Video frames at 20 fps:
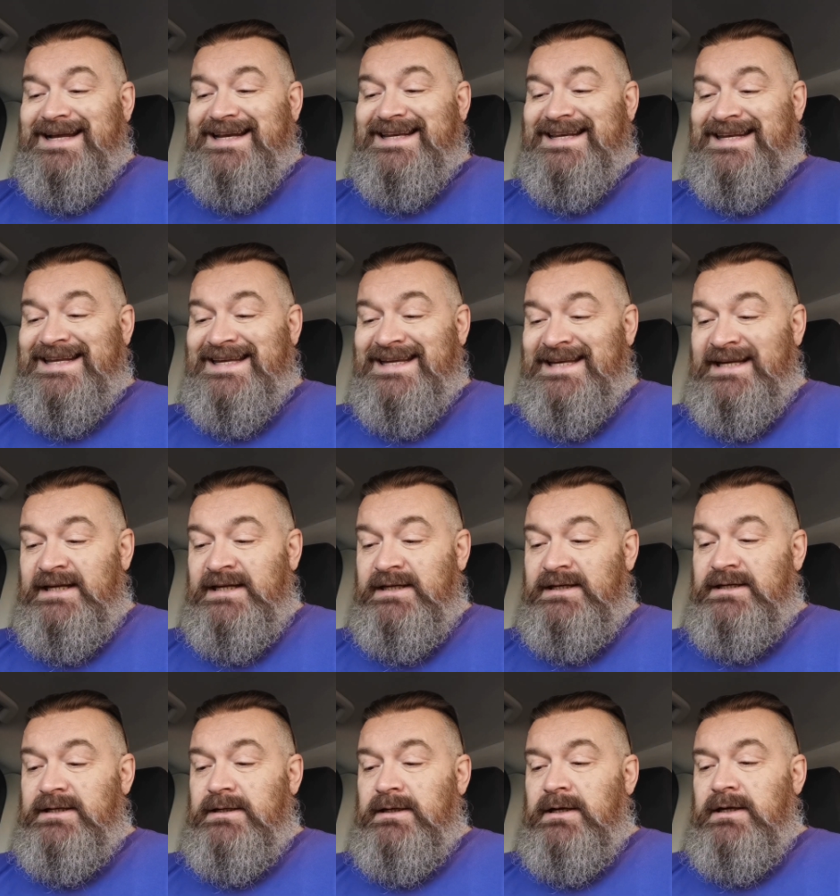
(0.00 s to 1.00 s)

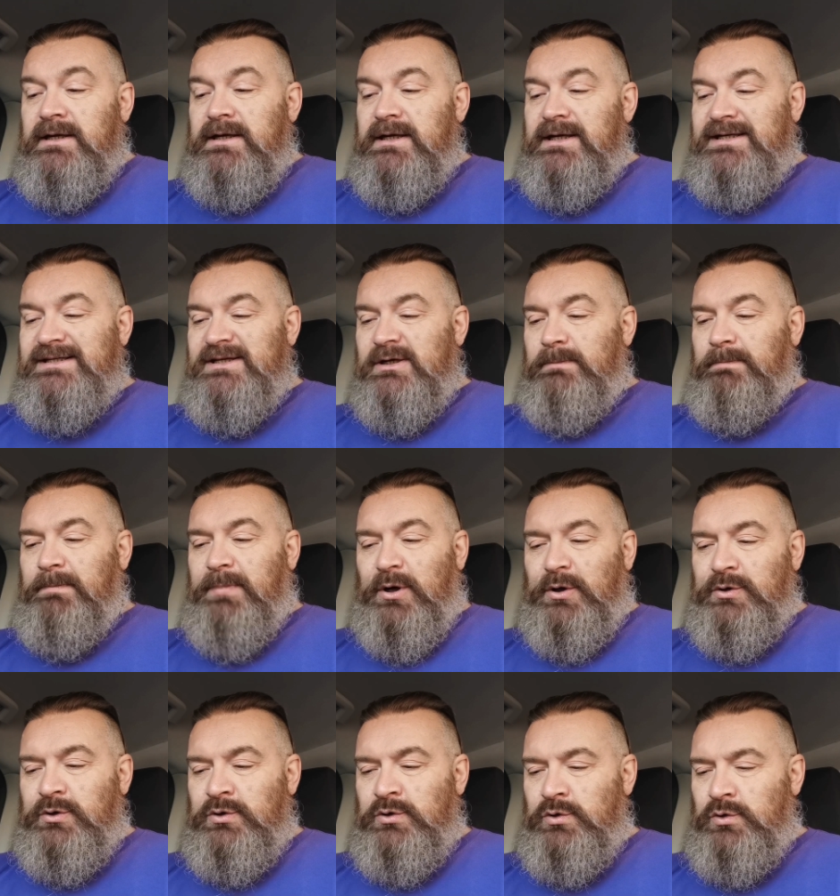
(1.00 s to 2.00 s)
Need is a
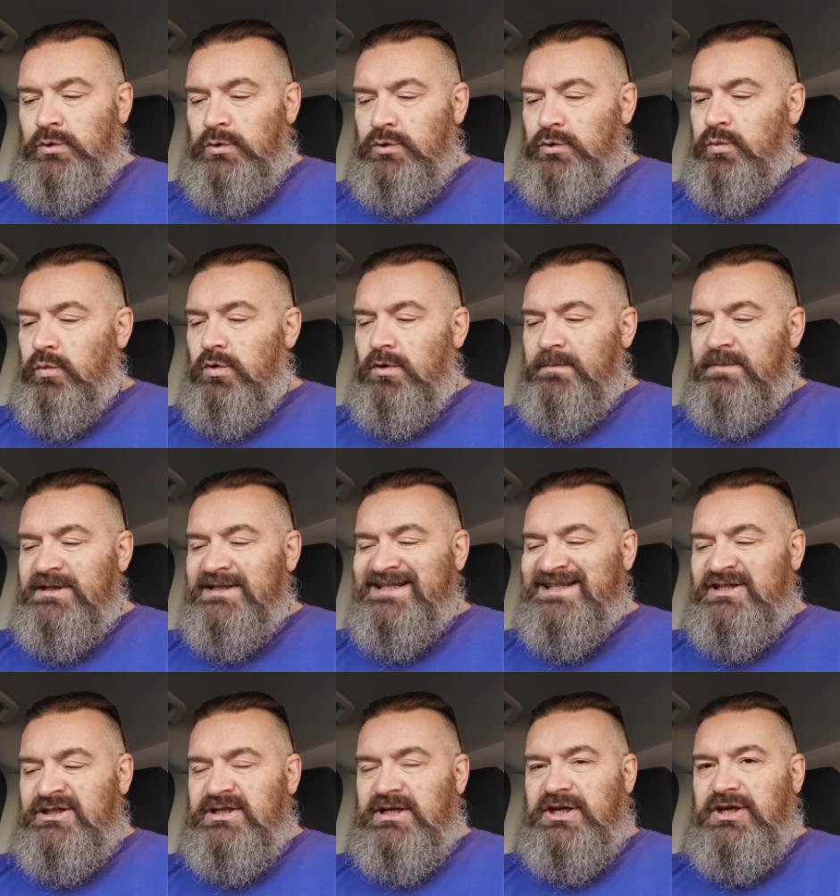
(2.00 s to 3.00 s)

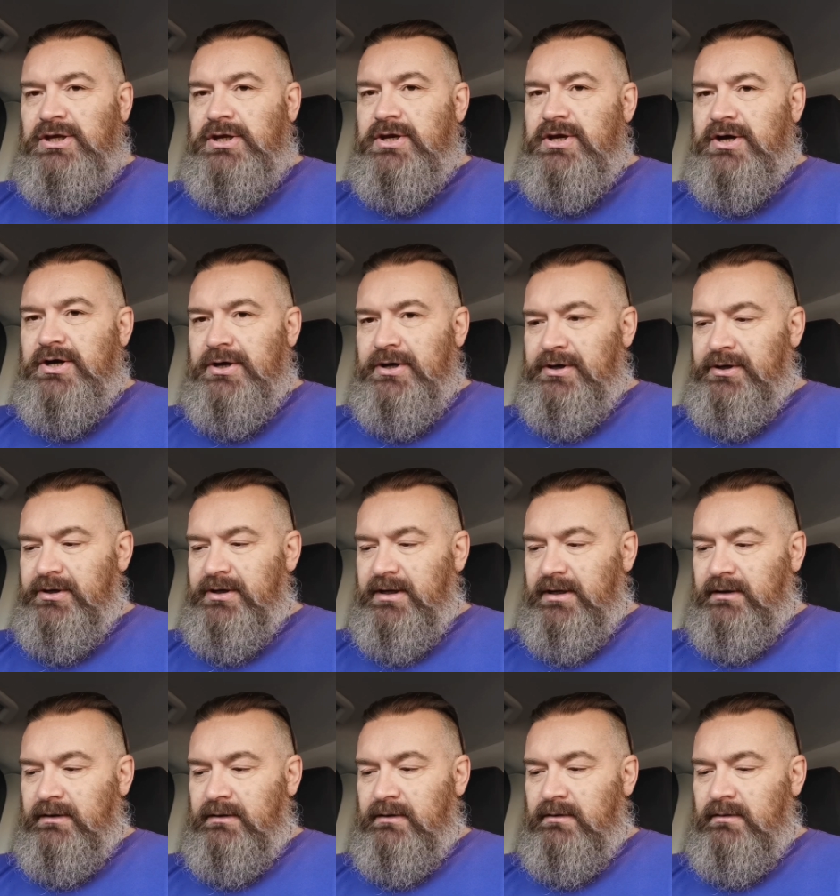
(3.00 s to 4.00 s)
bondswoman's
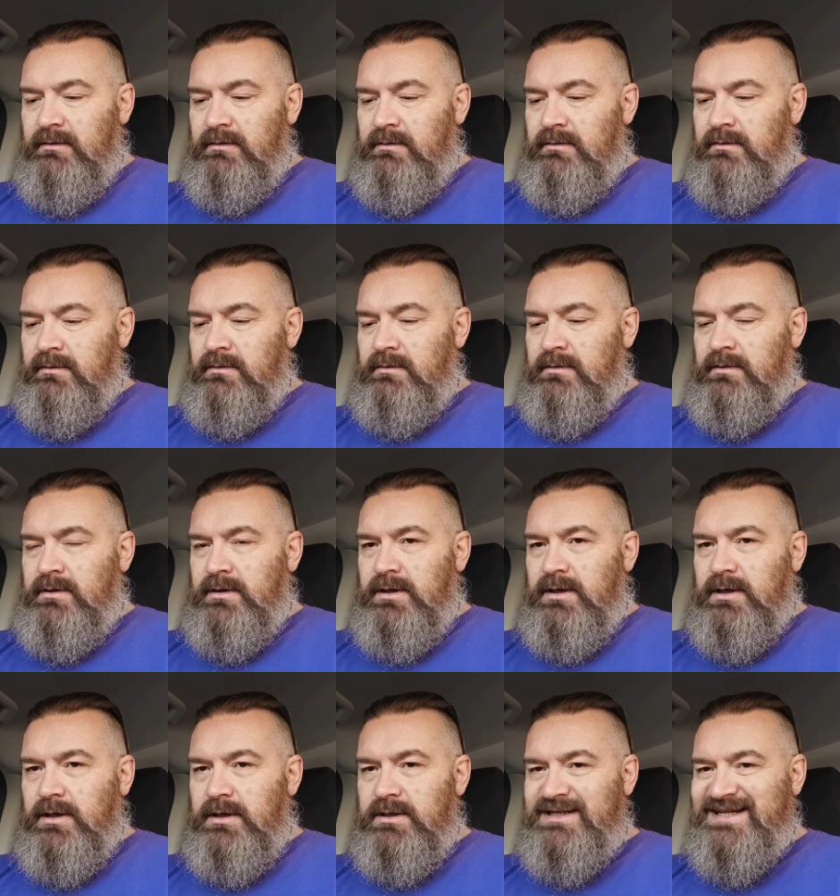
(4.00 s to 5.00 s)
yearning
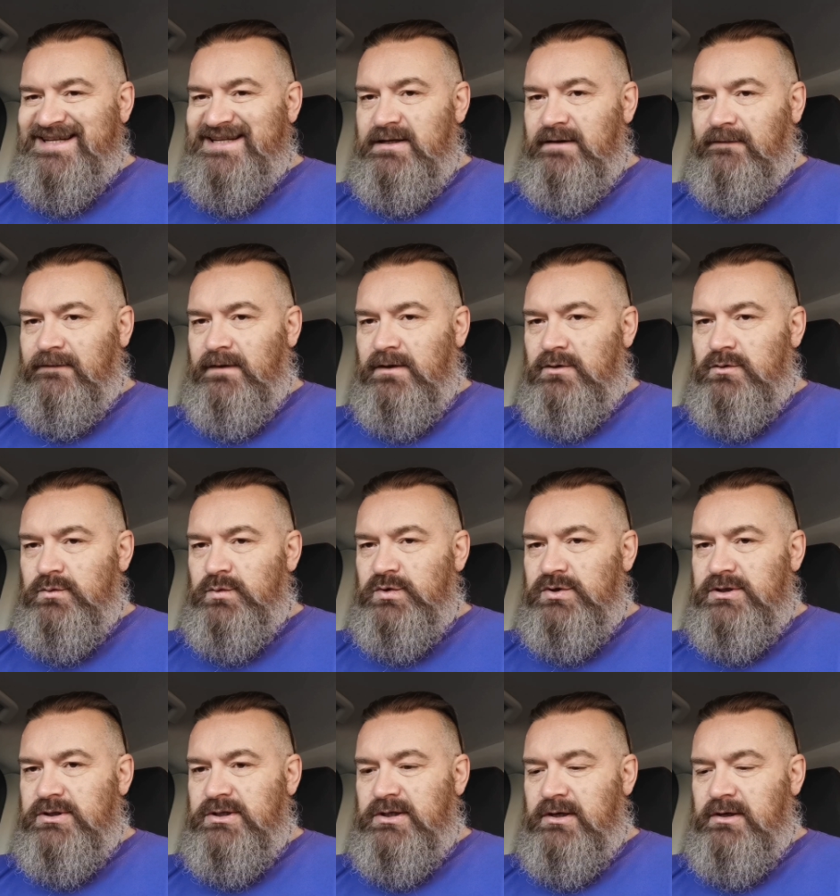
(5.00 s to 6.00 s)
and a difficult
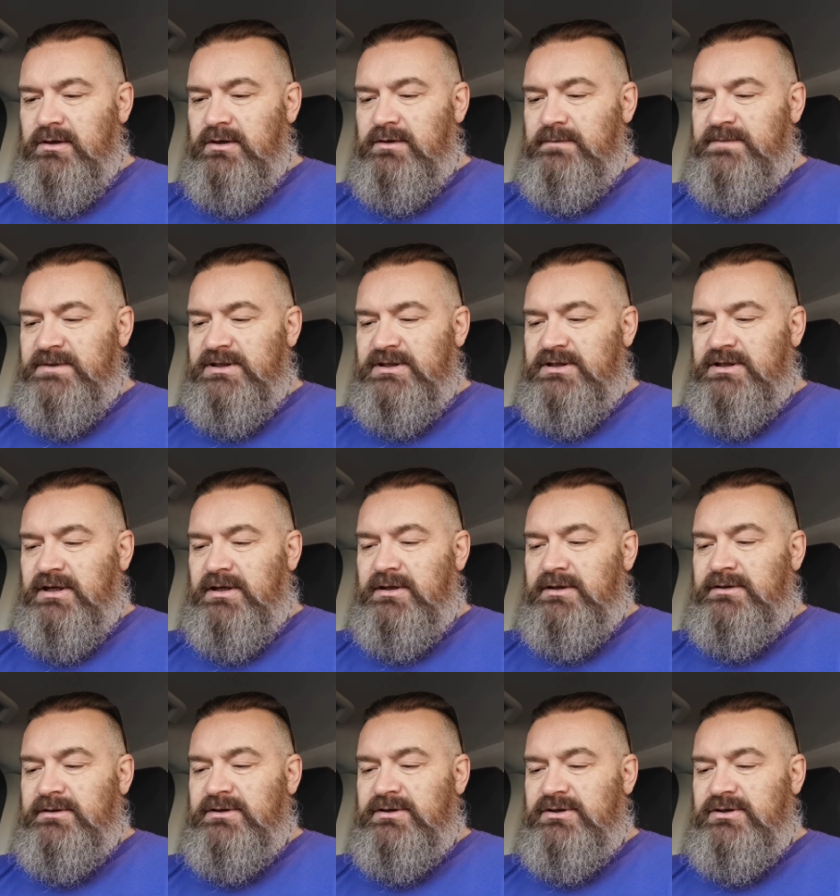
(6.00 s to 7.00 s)

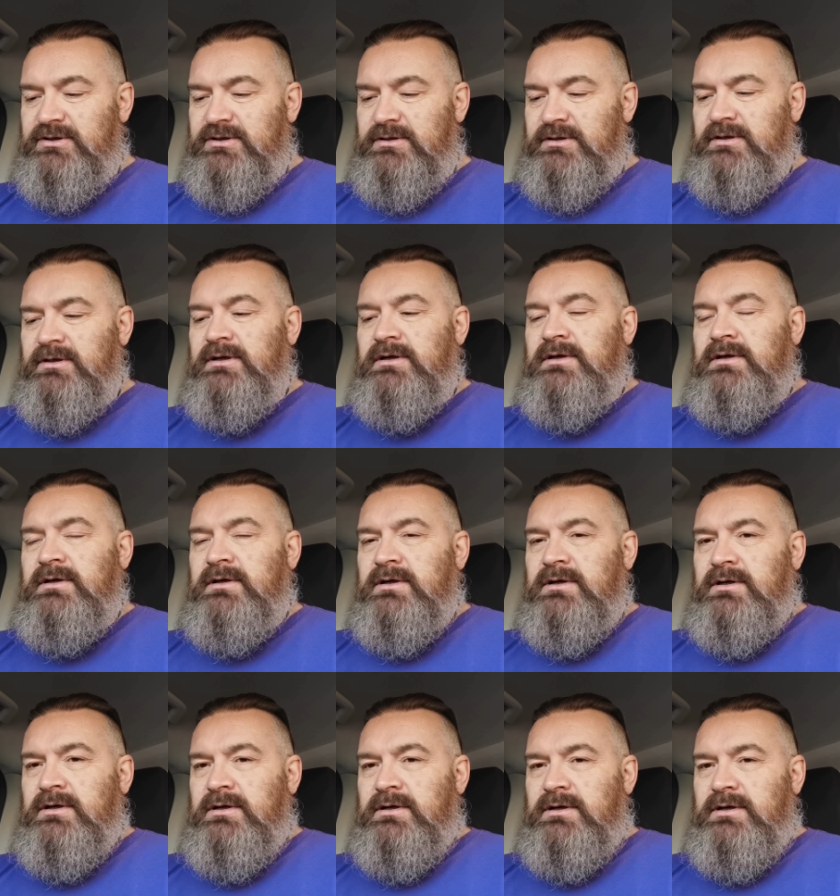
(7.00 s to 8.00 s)
circumstance
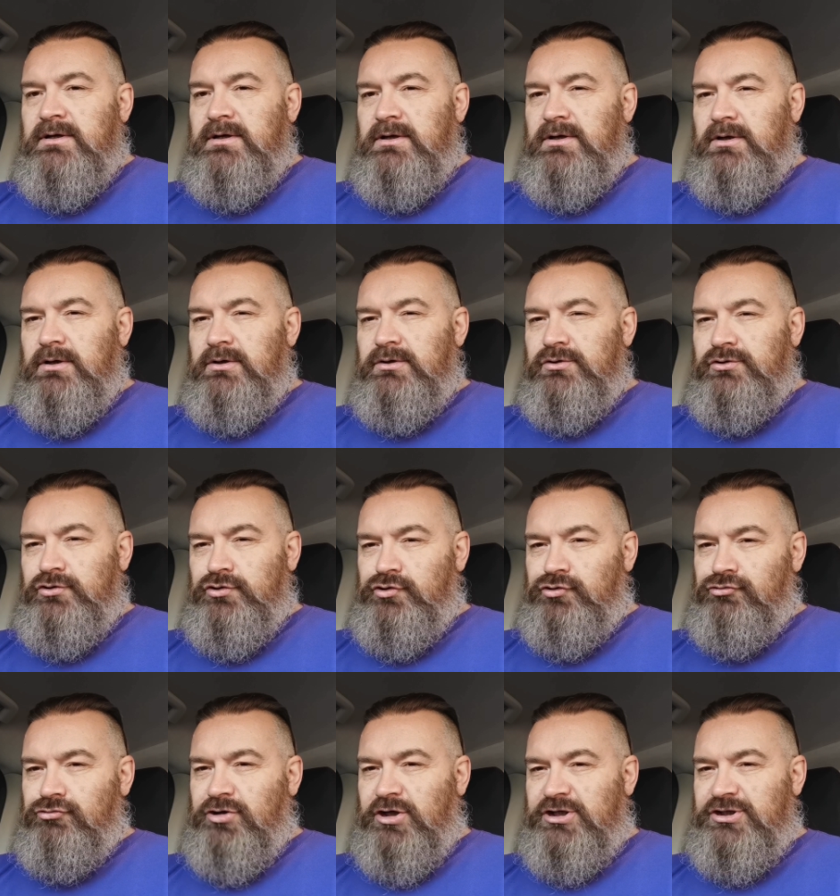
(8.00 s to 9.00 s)
and
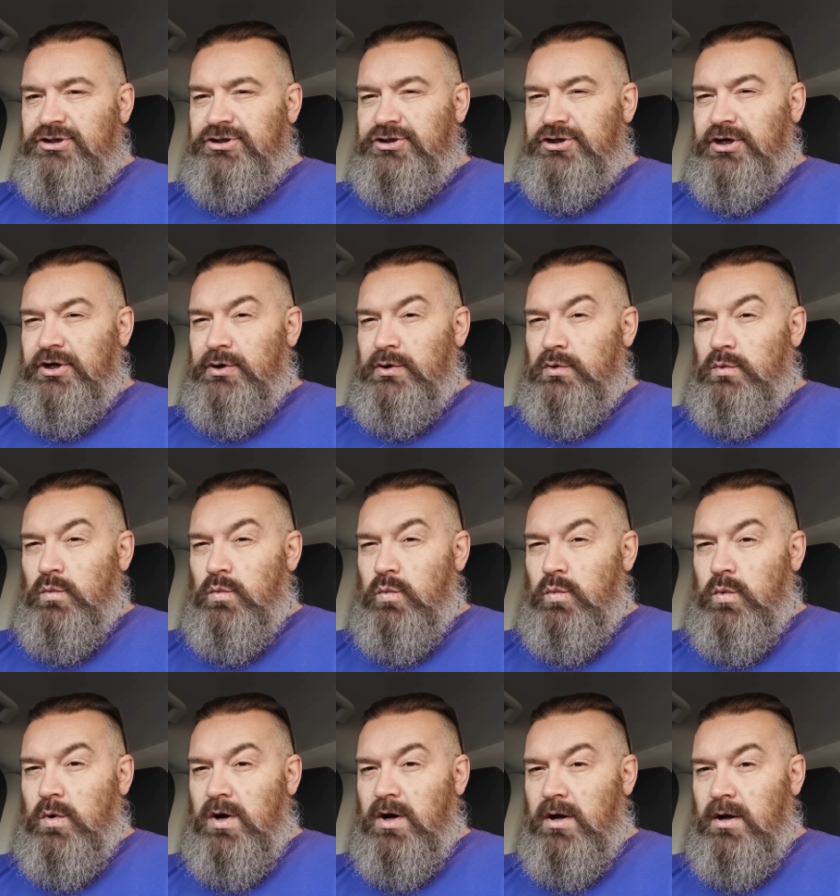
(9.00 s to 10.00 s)

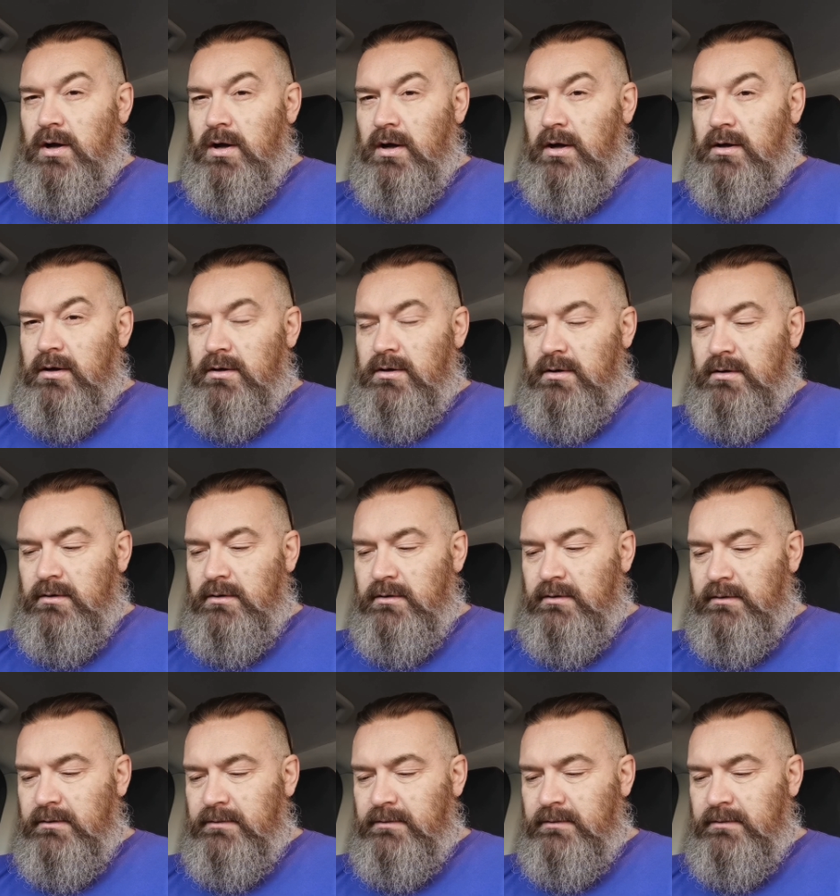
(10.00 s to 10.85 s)
drudging work.